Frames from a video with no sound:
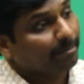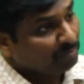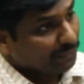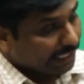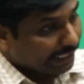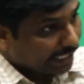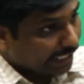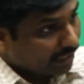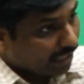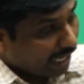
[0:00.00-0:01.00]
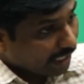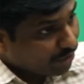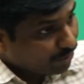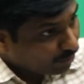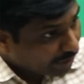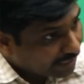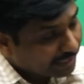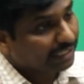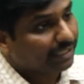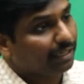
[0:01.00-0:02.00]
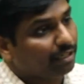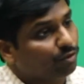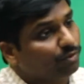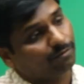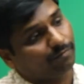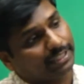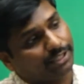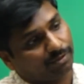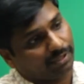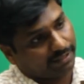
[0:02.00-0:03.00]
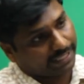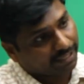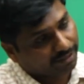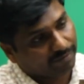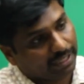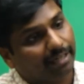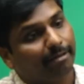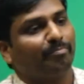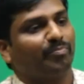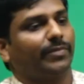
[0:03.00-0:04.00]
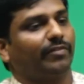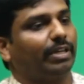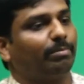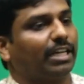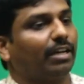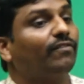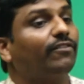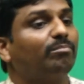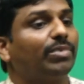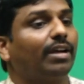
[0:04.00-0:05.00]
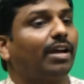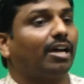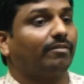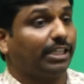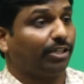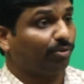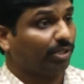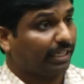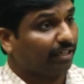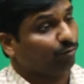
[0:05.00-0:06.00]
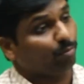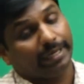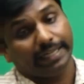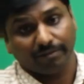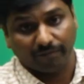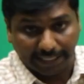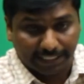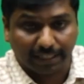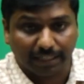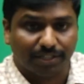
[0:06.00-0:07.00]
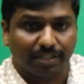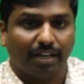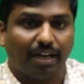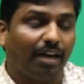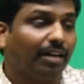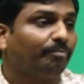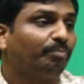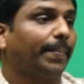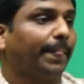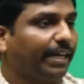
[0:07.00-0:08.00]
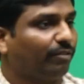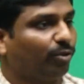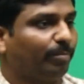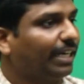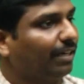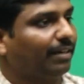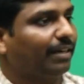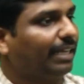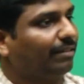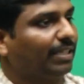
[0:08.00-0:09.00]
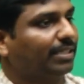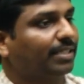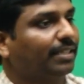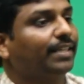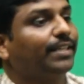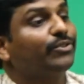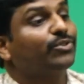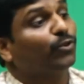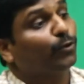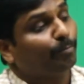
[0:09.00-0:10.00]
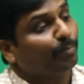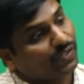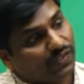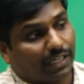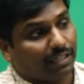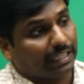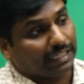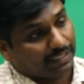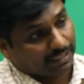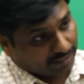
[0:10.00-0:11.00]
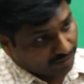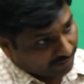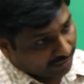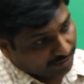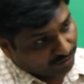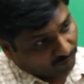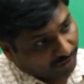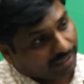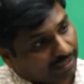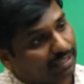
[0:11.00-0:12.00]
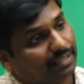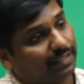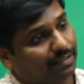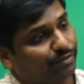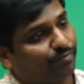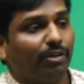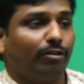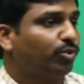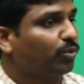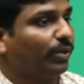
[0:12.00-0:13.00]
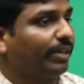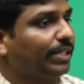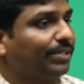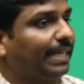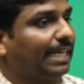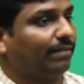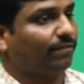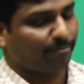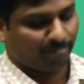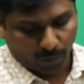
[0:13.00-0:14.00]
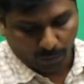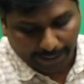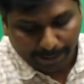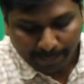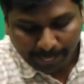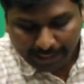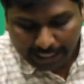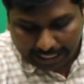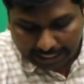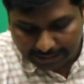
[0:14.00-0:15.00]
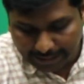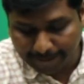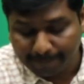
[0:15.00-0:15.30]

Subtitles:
it can accurately tell you whether your ticket will be confirmed or whether your ticket would be in waiting list or it would be done likewise. So that is one another successful story which we have. Okay, and then